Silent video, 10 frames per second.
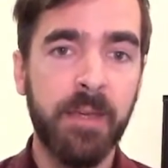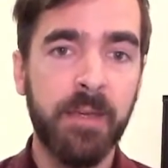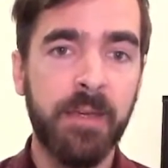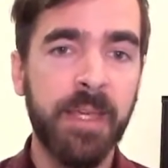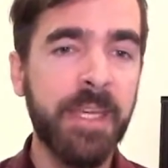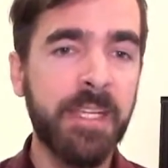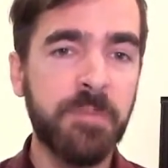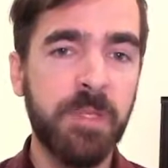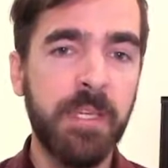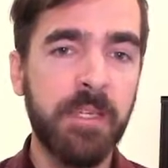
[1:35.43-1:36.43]

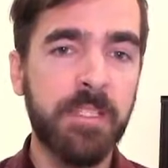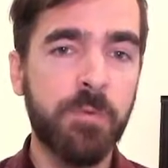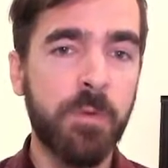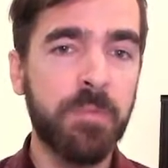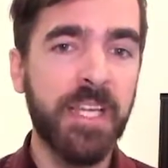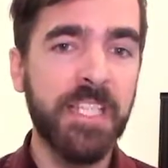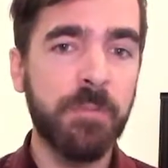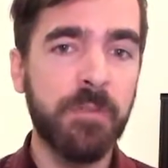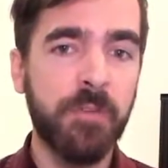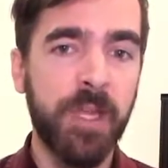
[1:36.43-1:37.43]
KSP is a
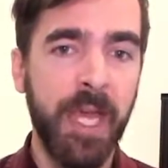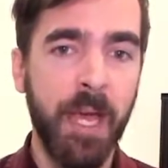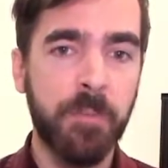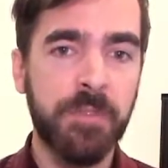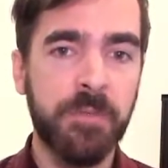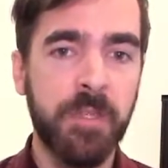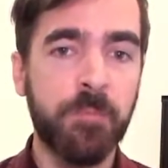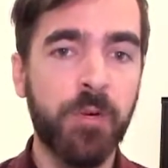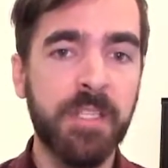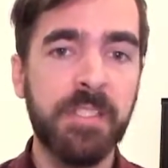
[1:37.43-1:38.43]
replacement for capt that
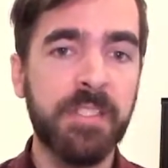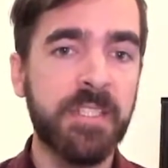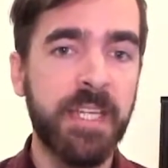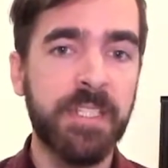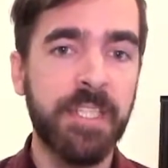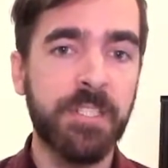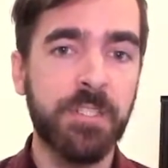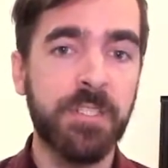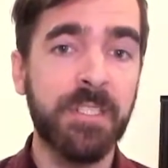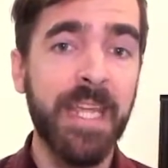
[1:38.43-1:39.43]
processes
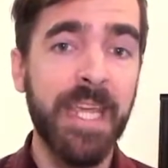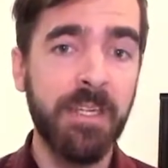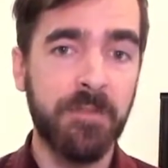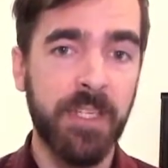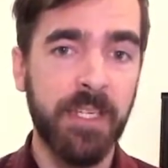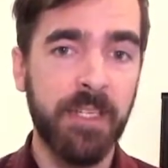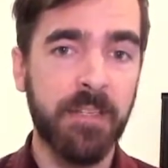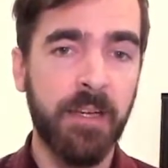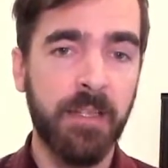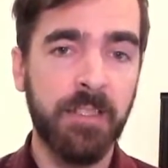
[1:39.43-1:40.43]
annotations natively in
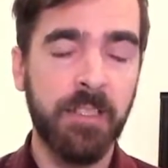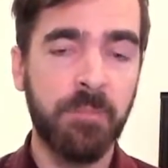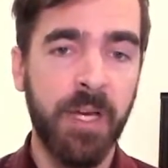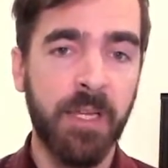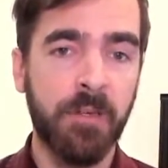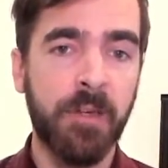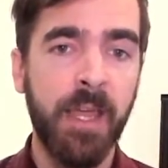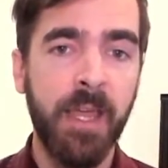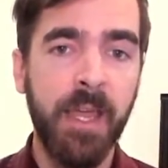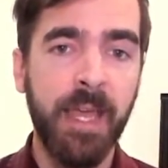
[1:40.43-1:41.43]
the Kotlin compiler
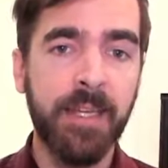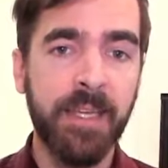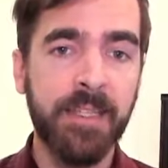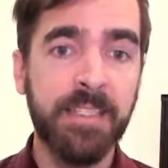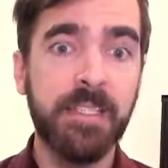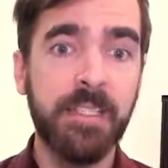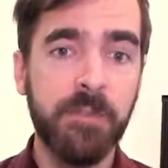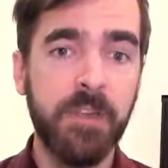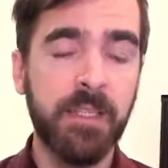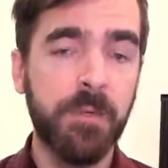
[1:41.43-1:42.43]
and can
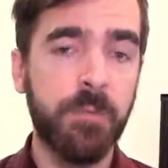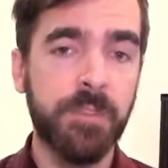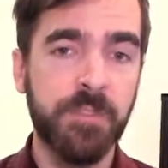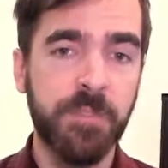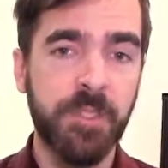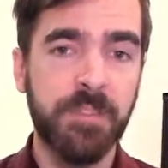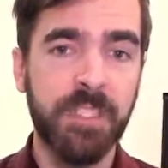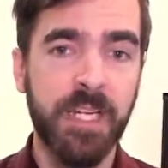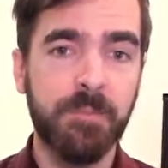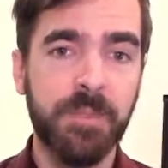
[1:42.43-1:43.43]
significantly reduce build
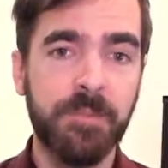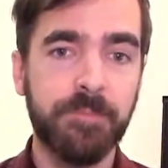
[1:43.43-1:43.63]
times.